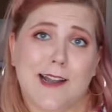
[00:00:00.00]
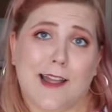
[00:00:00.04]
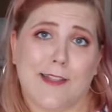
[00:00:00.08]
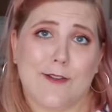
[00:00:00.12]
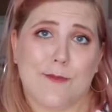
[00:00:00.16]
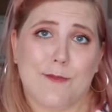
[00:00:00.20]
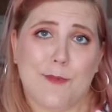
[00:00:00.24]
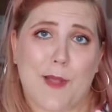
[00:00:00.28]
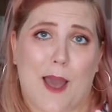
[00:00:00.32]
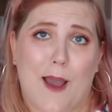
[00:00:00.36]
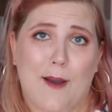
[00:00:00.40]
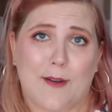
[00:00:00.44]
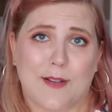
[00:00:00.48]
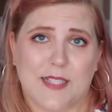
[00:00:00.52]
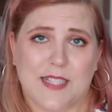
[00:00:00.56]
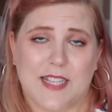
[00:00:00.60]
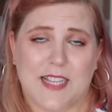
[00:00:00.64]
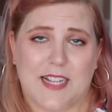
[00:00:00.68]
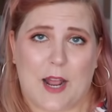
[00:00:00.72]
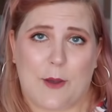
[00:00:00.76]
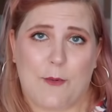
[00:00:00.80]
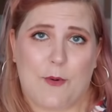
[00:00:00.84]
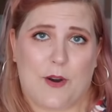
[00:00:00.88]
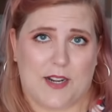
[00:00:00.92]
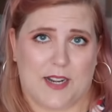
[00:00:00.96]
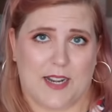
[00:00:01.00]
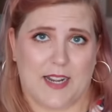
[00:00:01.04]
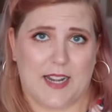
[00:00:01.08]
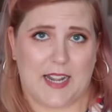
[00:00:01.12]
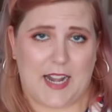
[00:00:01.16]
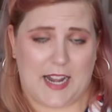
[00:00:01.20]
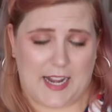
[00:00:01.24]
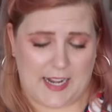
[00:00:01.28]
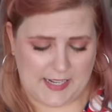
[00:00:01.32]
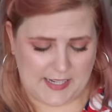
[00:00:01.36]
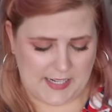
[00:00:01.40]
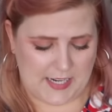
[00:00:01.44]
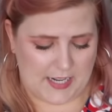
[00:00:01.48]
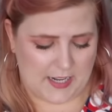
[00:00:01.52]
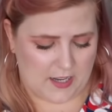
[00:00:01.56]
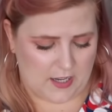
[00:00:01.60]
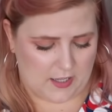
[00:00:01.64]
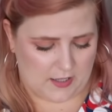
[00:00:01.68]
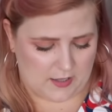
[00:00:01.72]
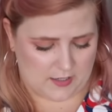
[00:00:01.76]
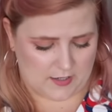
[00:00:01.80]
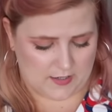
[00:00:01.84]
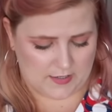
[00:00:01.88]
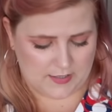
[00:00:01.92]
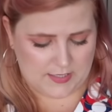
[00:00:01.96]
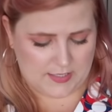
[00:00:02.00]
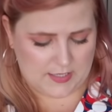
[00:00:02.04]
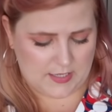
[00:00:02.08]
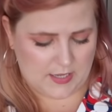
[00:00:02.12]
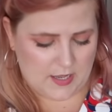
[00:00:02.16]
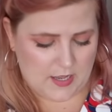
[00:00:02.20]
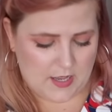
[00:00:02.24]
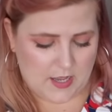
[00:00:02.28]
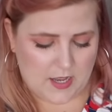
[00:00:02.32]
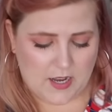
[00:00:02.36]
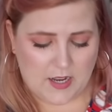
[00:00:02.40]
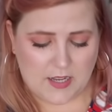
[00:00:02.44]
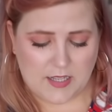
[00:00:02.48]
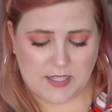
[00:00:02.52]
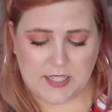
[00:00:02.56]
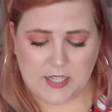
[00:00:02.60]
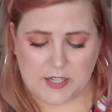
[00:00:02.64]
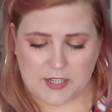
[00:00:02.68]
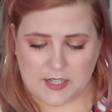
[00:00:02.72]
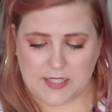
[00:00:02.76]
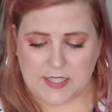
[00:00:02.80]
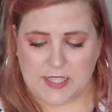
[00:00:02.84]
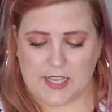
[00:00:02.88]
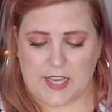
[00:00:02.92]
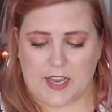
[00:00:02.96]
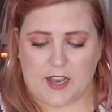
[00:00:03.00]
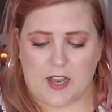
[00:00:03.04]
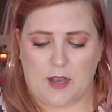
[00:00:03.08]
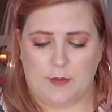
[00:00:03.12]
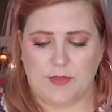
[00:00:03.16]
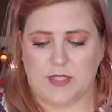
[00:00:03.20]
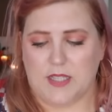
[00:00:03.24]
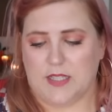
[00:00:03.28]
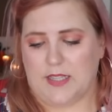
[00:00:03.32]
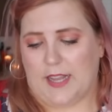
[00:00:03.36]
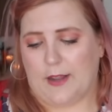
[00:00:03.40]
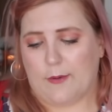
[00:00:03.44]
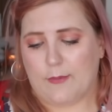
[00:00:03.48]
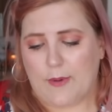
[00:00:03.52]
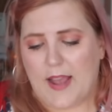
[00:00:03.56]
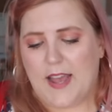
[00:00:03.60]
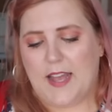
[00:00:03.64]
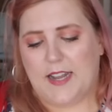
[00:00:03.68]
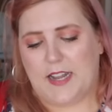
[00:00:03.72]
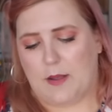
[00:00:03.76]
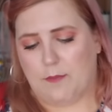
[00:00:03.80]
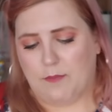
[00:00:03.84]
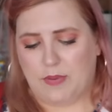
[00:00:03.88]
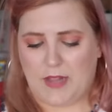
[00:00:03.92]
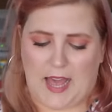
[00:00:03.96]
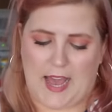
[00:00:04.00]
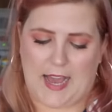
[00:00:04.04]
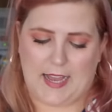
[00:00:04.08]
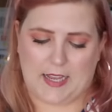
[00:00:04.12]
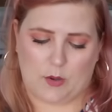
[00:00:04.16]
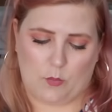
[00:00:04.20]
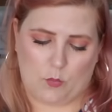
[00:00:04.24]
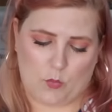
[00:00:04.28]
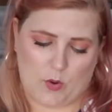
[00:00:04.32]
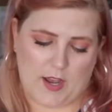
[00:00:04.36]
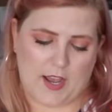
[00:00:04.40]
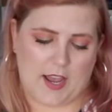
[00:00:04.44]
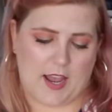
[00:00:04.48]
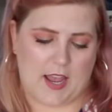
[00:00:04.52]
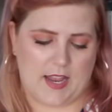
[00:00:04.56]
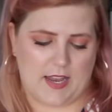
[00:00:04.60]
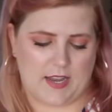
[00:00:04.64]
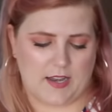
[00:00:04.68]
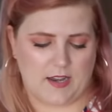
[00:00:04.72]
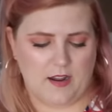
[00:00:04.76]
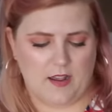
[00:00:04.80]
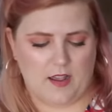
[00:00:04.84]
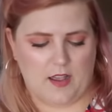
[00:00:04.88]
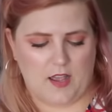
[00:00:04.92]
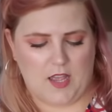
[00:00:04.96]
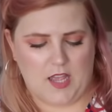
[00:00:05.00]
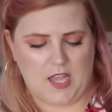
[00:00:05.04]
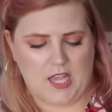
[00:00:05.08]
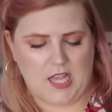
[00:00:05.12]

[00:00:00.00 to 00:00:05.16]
another blouse that I wanted in eighteen colors. Seriously, it comes in like red and black and white and